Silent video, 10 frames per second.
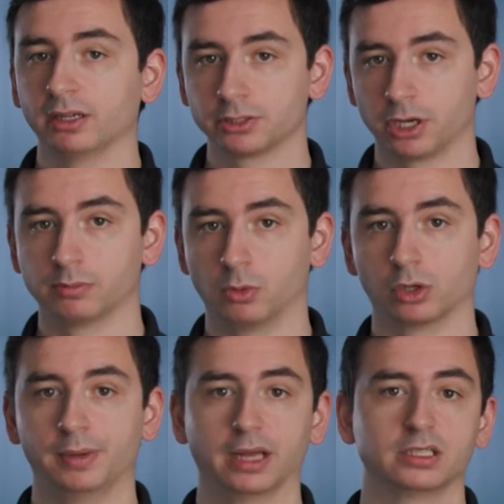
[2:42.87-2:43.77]
like to talk
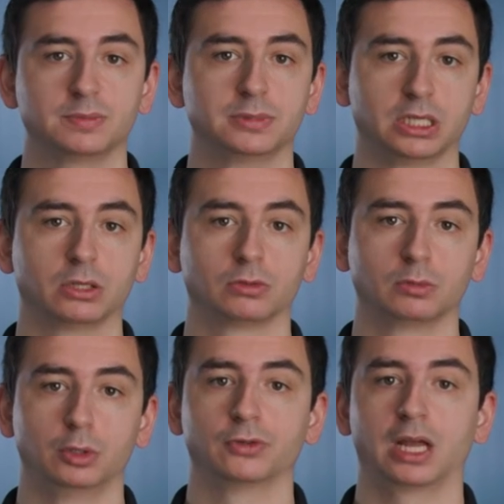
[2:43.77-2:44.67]
more about this material
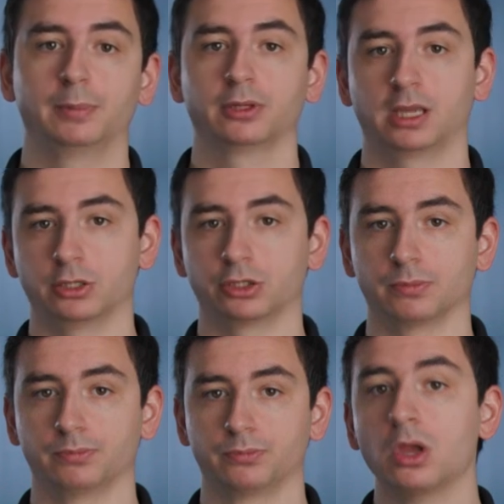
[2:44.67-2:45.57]
removal
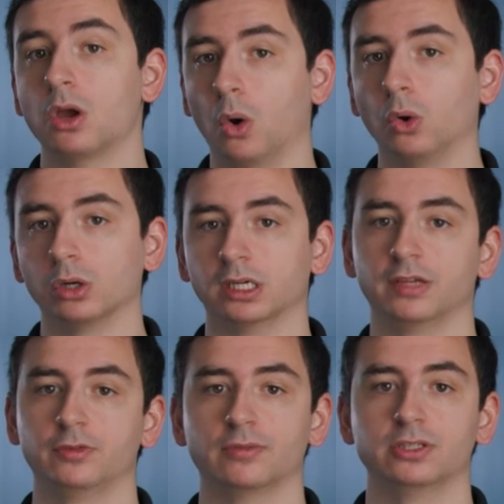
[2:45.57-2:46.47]
application, or
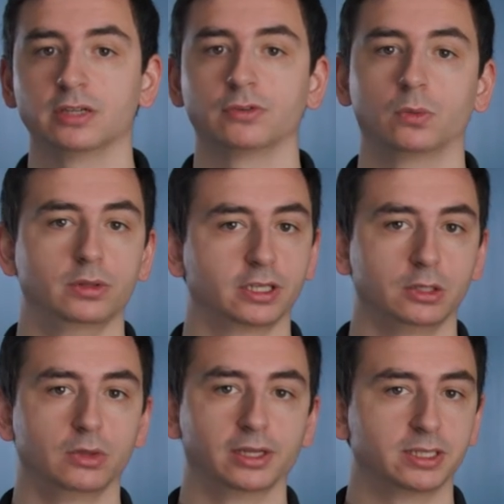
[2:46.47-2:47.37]
if you have a different one that
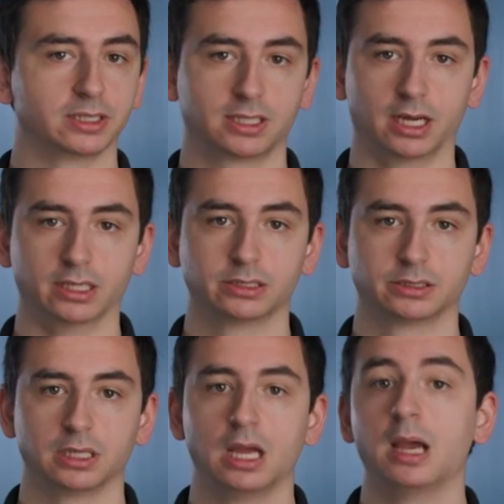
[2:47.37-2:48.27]
you'd like to
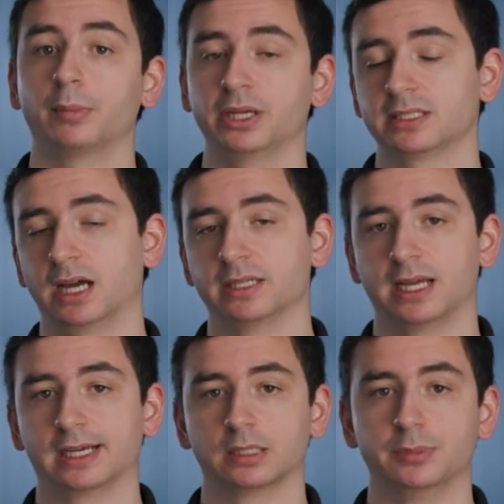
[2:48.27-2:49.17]
discuss, please
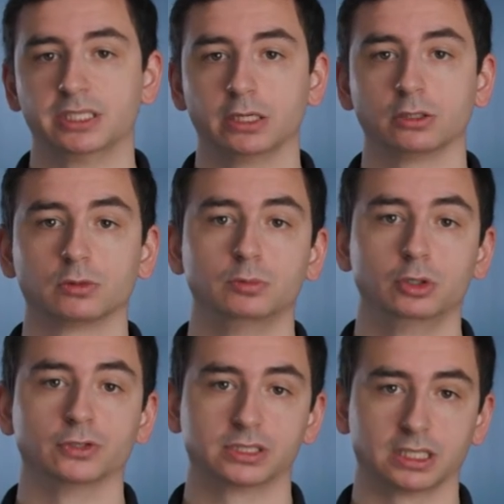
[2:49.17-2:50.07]
contact the material
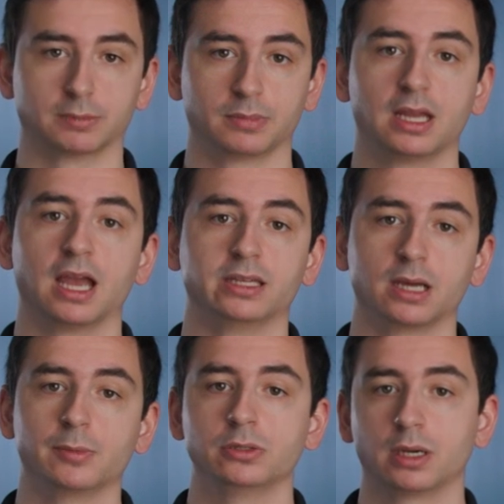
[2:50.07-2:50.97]
removal team at
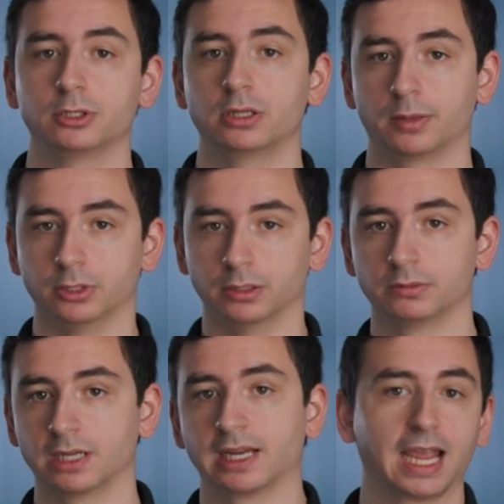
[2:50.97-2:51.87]

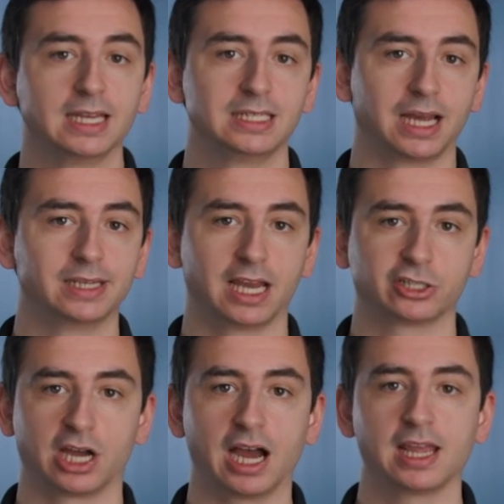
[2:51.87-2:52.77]

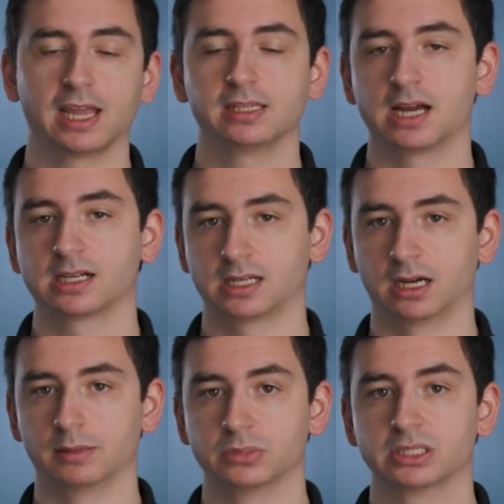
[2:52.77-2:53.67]

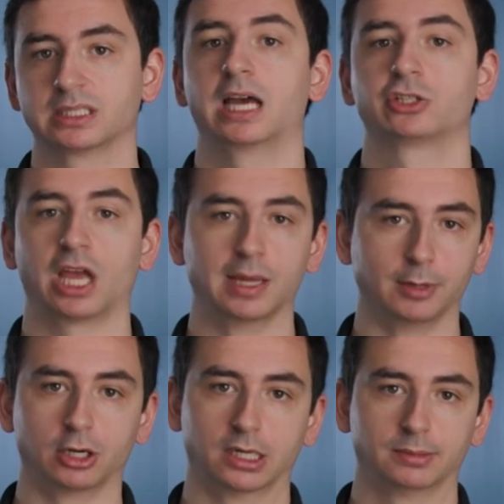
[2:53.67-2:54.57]

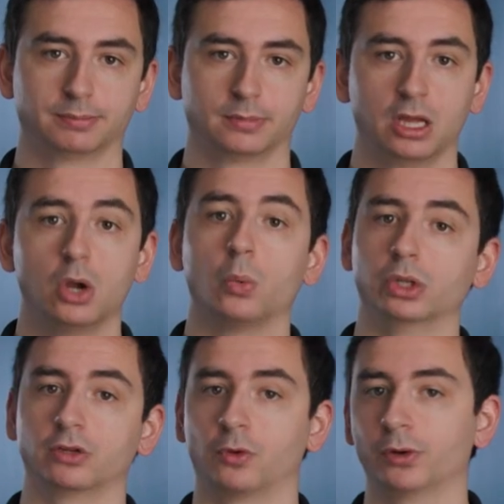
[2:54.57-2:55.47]
www.ati-ia.com/mr.
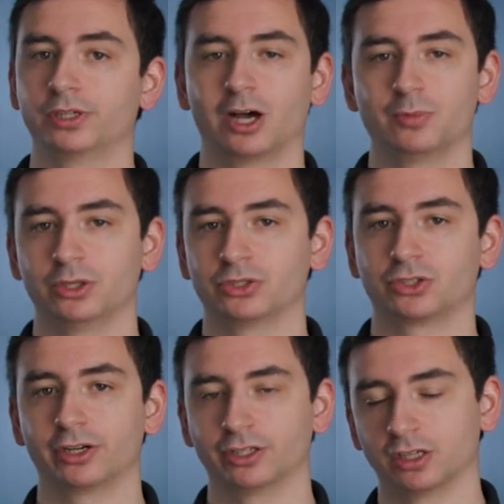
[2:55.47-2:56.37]
We look forward to helping you
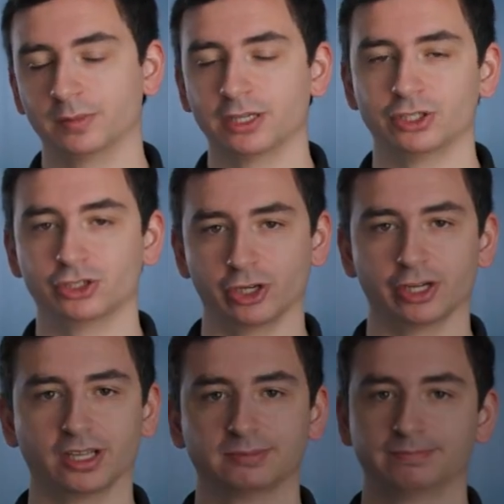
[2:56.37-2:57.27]
start your automation
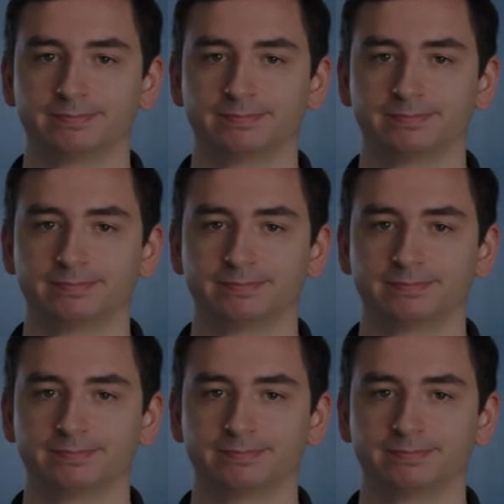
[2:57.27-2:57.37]
journey.